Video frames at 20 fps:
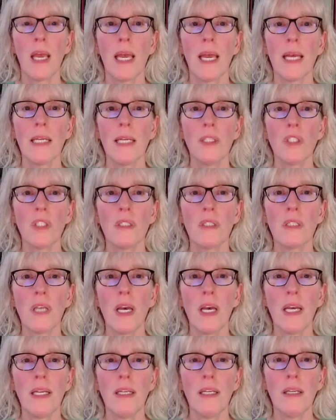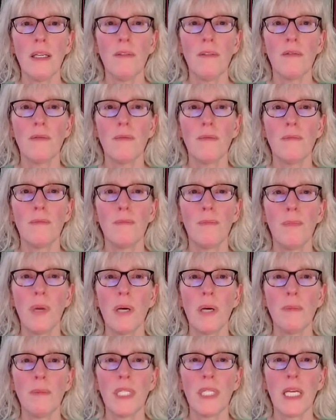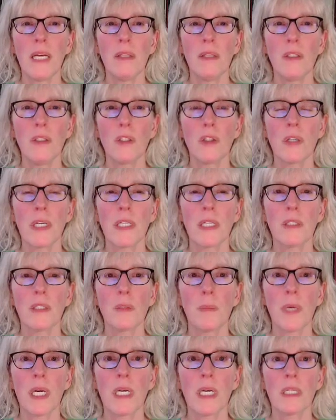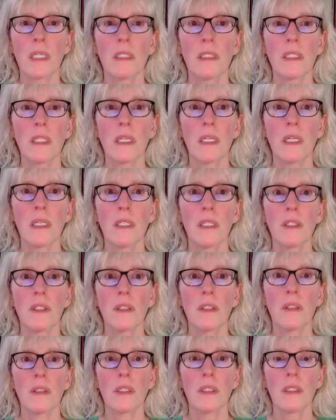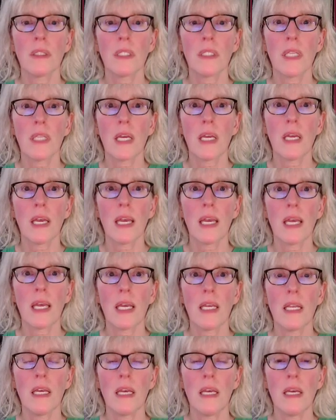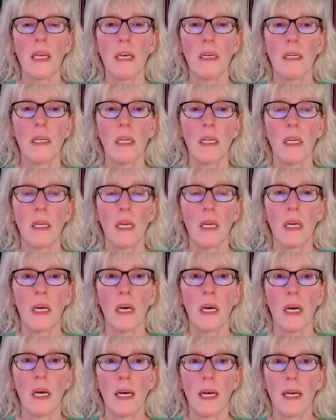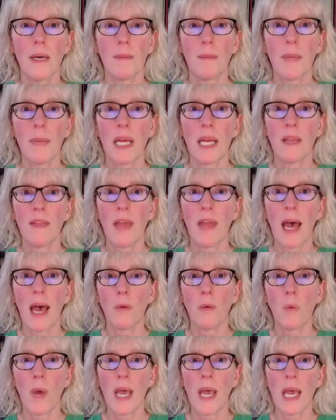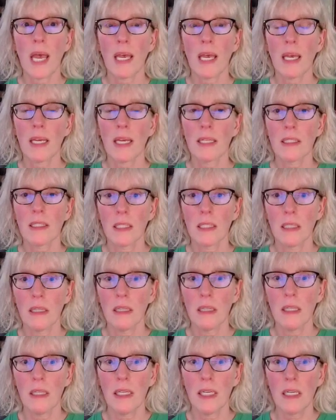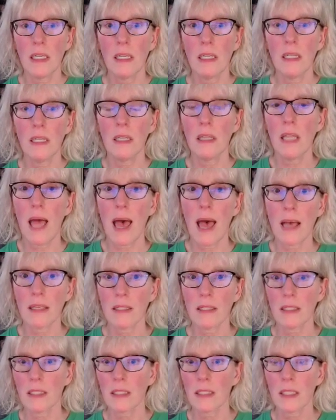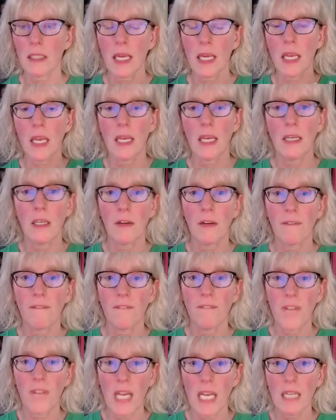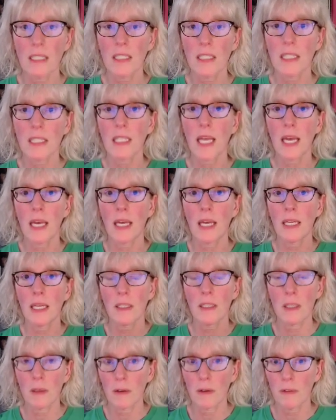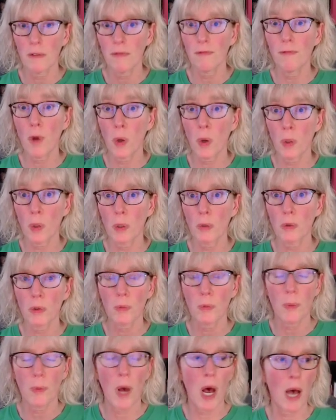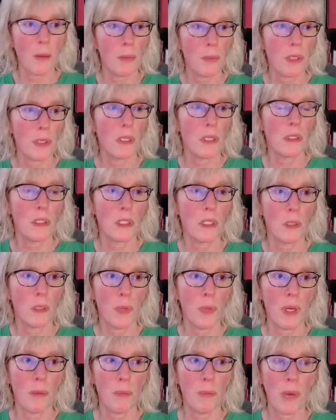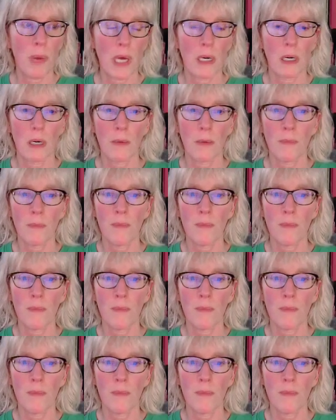and just kind of bump down the transparency to, let's say, 80. And that way it's a little less like in your face, and the photos pop a little bit better.